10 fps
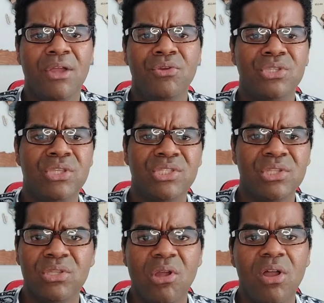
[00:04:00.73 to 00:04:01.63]
you
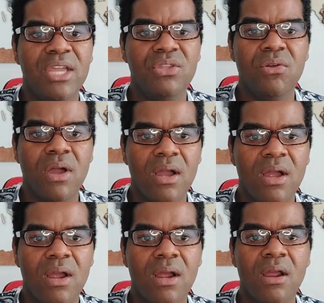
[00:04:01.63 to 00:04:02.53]
still talking to
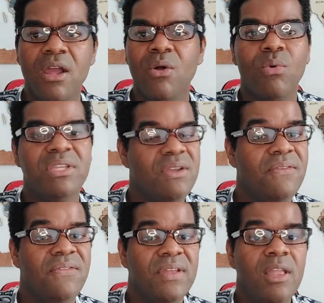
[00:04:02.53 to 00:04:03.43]
her? What do you
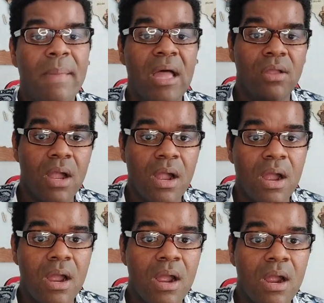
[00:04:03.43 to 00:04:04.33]
feel about
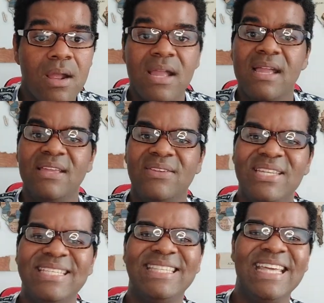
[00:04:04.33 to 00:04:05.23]
her? You know,
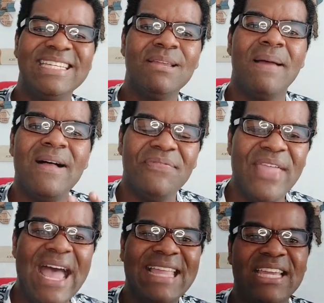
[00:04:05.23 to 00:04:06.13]
just things about
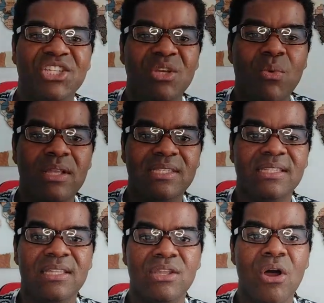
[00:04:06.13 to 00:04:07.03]
that. Like, she wants
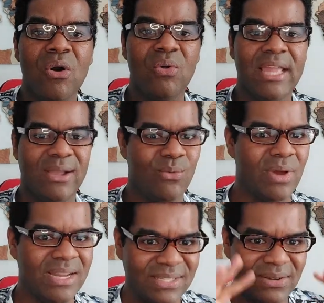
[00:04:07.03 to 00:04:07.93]
to know, like,
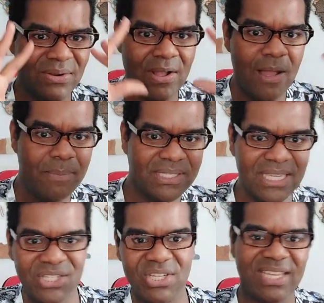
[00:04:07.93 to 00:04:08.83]
what is her
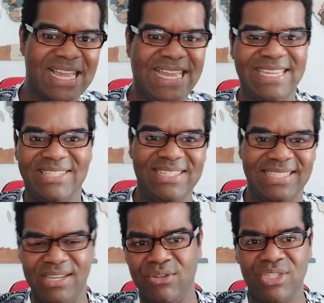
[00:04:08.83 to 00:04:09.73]
competition like? It's
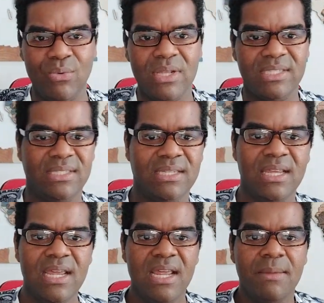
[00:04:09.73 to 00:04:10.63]
just, you know, she wants to,
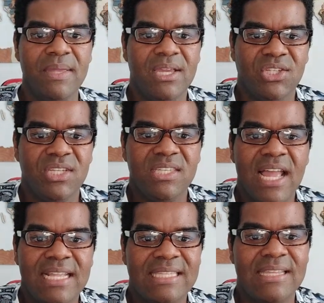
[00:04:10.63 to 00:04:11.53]
because she's
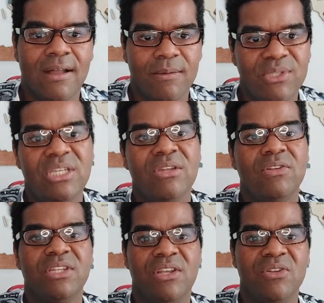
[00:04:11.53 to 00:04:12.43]
not dumb. She
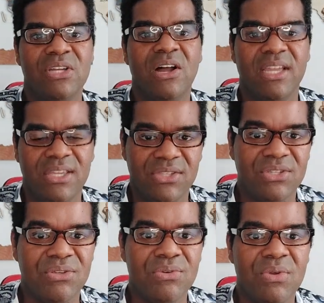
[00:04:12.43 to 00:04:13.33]
knows that you're talking
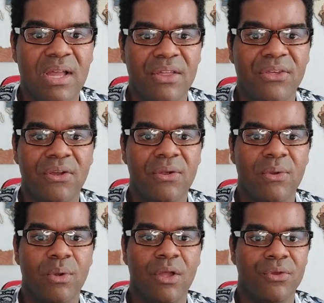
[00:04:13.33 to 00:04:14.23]
to other
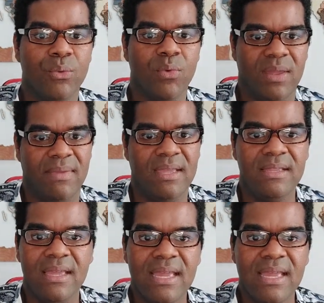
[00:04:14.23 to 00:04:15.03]
women.